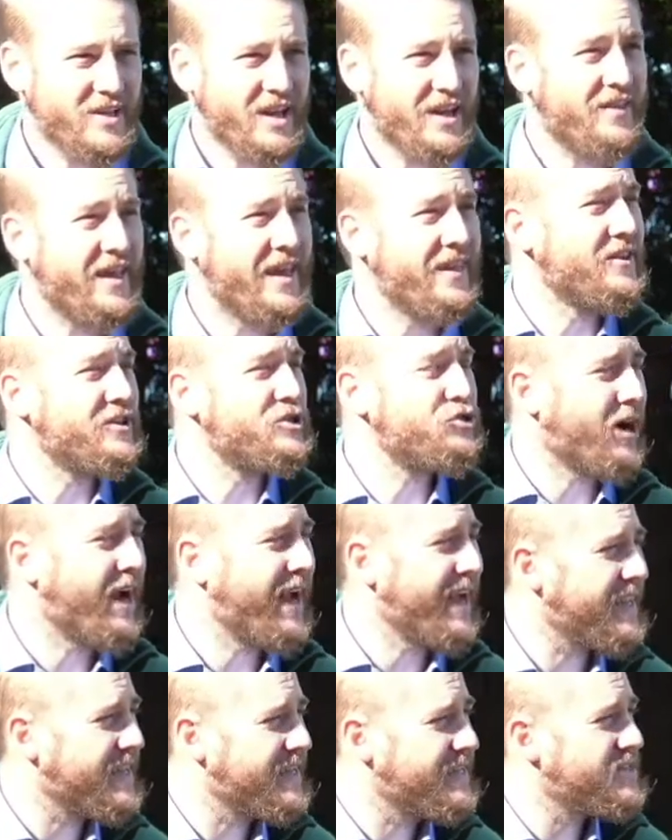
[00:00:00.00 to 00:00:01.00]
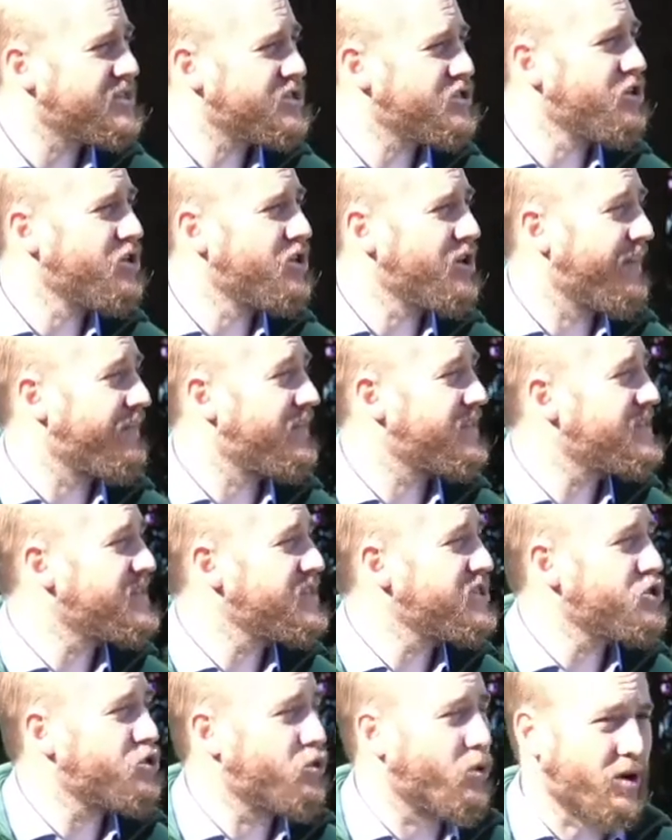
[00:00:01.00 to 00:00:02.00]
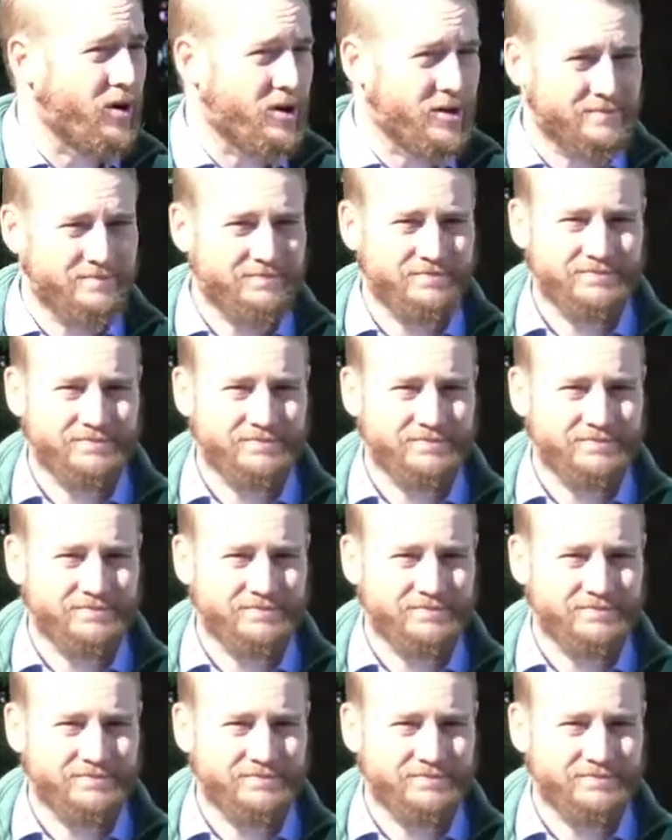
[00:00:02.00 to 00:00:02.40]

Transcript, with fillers: Then the dragon stood on the seashore,